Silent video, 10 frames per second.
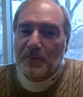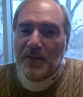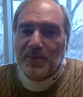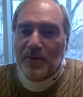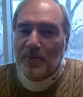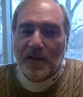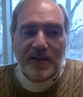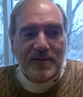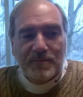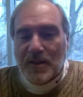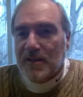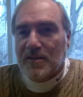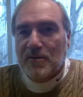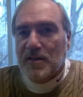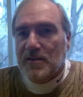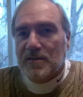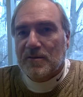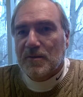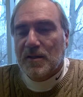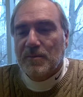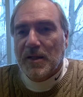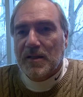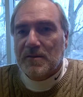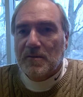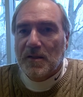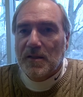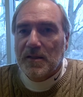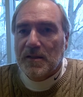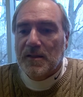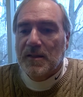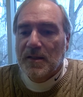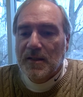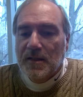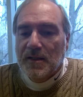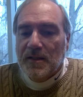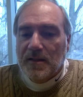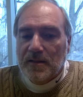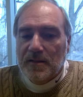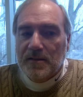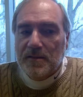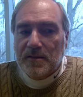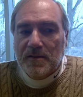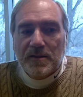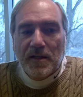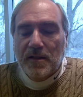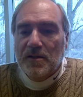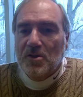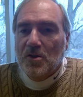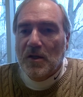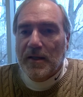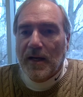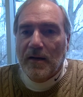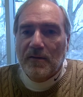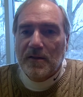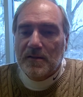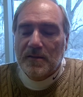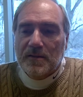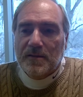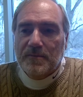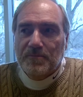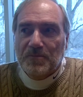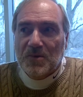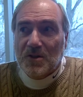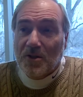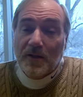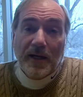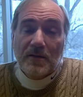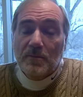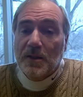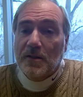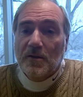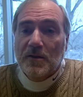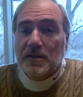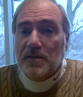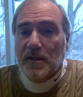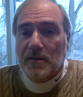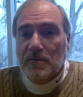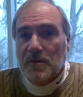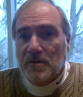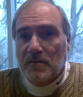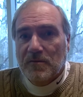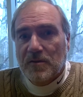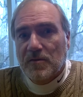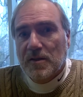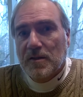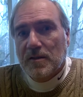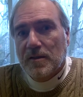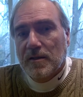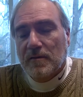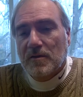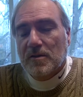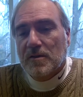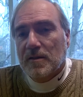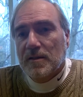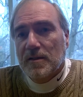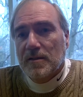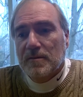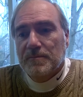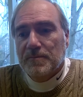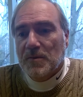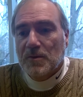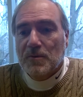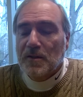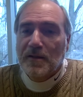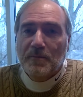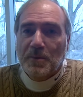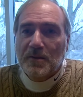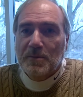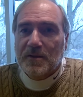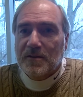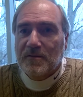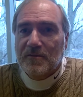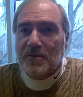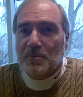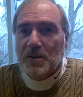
people wait and make donations when they pass away, and uh, just decided to do it now, and it just turned out to be coincidental with the 50th anniversary. Uh, wasn't really on purpose in the first